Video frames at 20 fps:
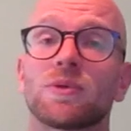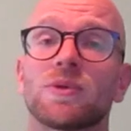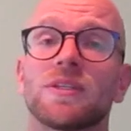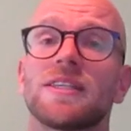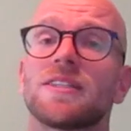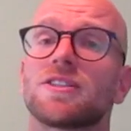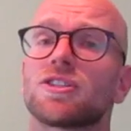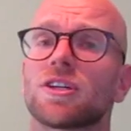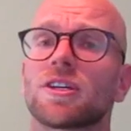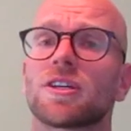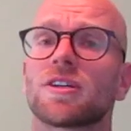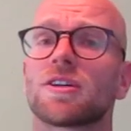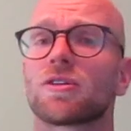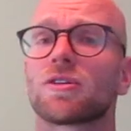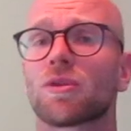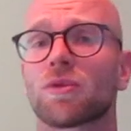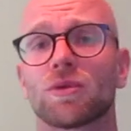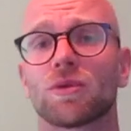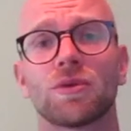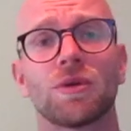with each other
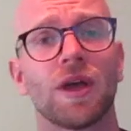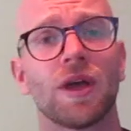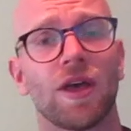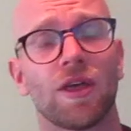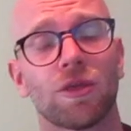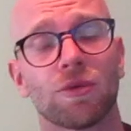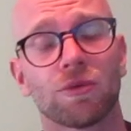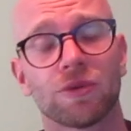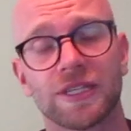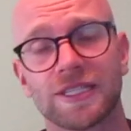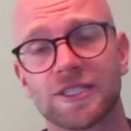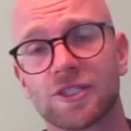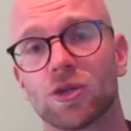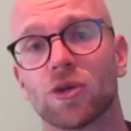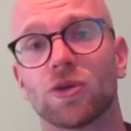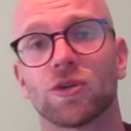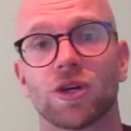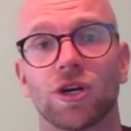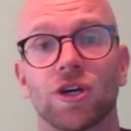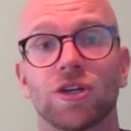through three
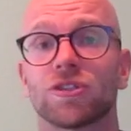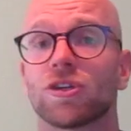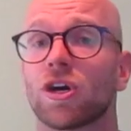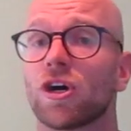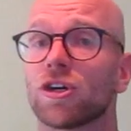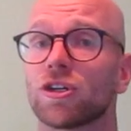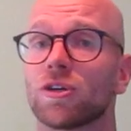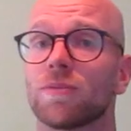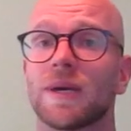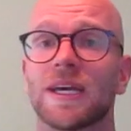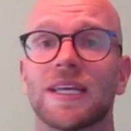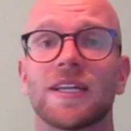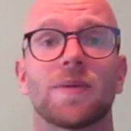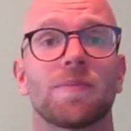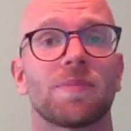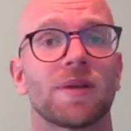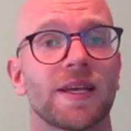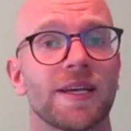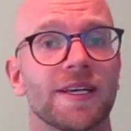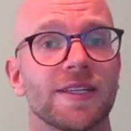so-called automata
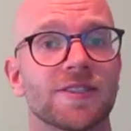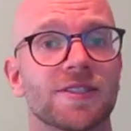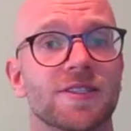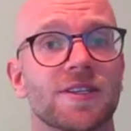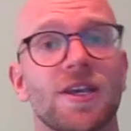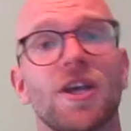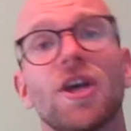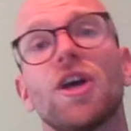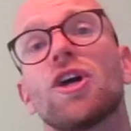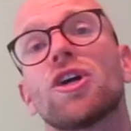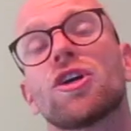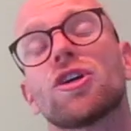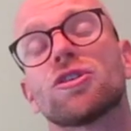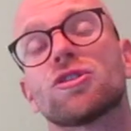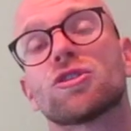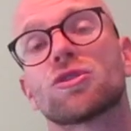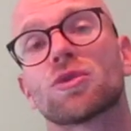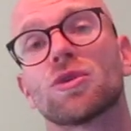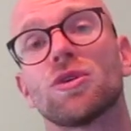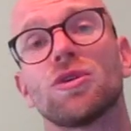planes:
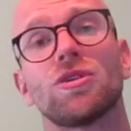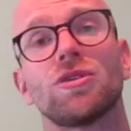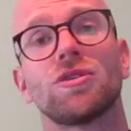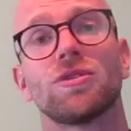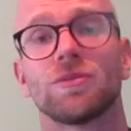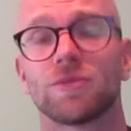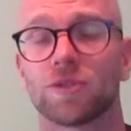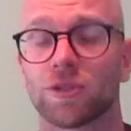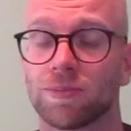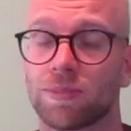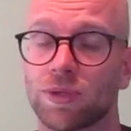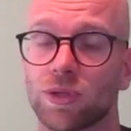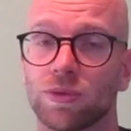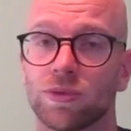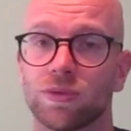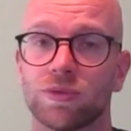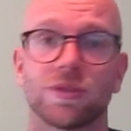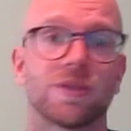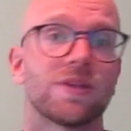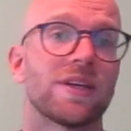control,
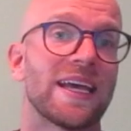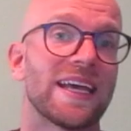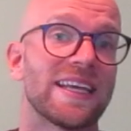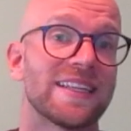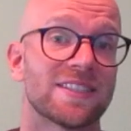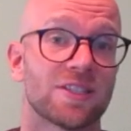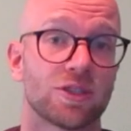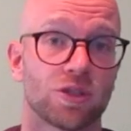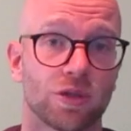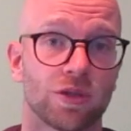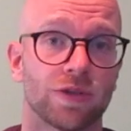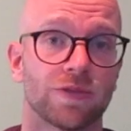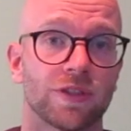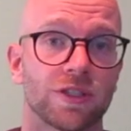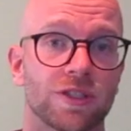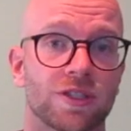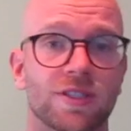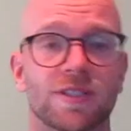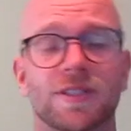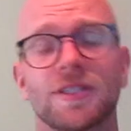compute, and
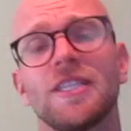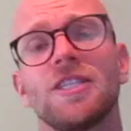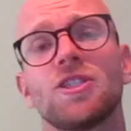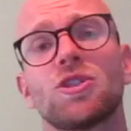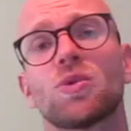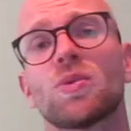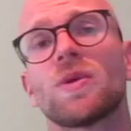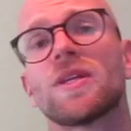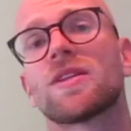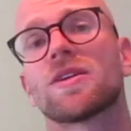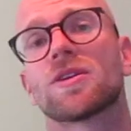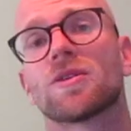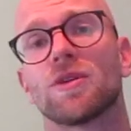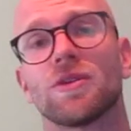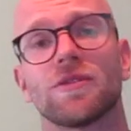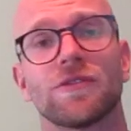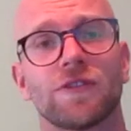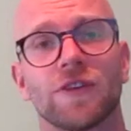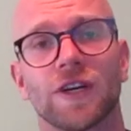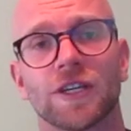service, each with their own
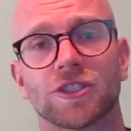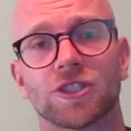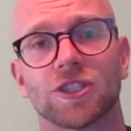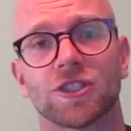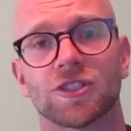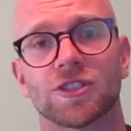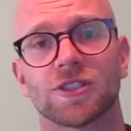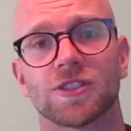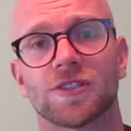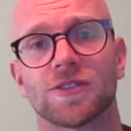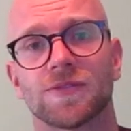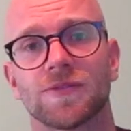functions.